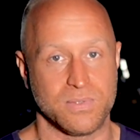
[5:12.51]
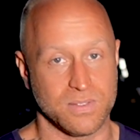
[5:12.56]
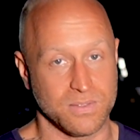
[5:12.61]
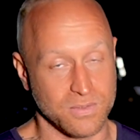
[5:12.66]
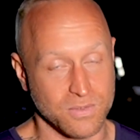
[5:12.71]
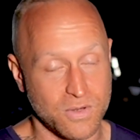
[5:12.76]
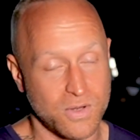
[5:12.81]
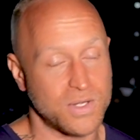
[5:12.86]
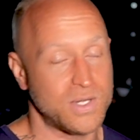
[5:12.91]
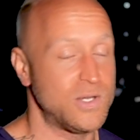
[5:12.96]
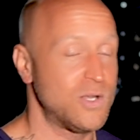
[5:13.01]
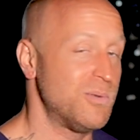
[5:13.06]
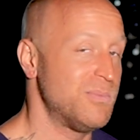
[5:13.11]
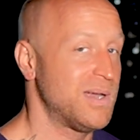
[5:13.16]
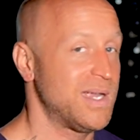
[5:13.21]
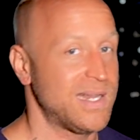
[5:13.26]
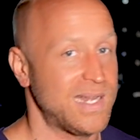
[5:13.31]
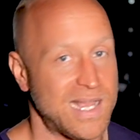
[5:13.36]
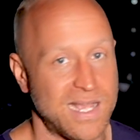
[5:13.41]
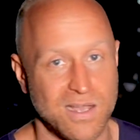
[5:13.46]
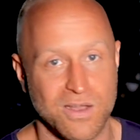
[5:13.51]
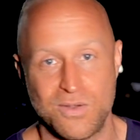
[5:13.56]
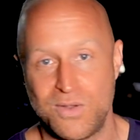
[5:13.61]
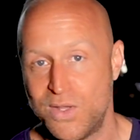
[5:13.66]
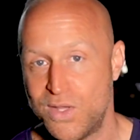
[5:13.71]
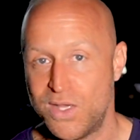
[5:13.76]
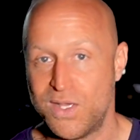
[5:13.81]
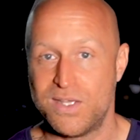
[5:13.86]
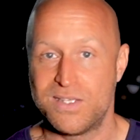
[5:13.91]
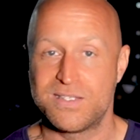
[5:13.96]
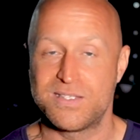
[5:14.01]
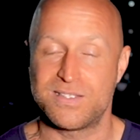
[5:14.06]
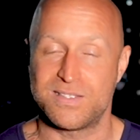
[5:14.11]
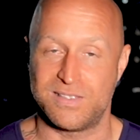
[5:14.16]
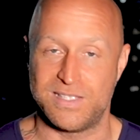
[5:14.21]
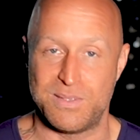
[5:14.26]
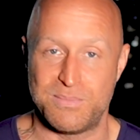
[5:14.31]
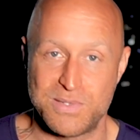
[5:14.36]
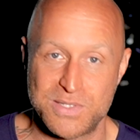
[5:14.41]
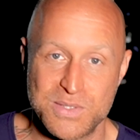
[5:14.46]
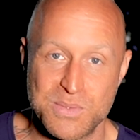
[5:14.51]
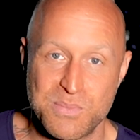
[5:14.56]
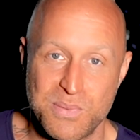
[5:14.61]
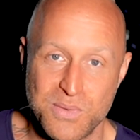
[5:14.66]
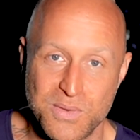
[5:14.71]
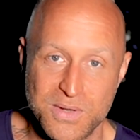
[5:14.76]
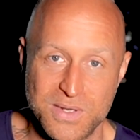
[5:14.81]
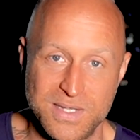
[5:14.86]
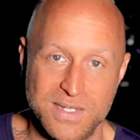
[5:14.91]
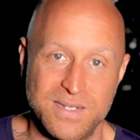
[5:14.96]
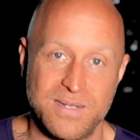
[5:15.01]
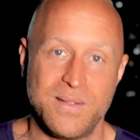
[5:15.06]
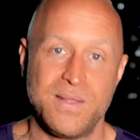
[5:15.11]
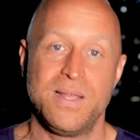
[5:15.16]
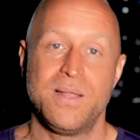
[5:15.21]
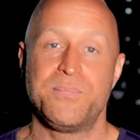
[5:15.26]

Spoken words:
And you already know by now, sleep is important.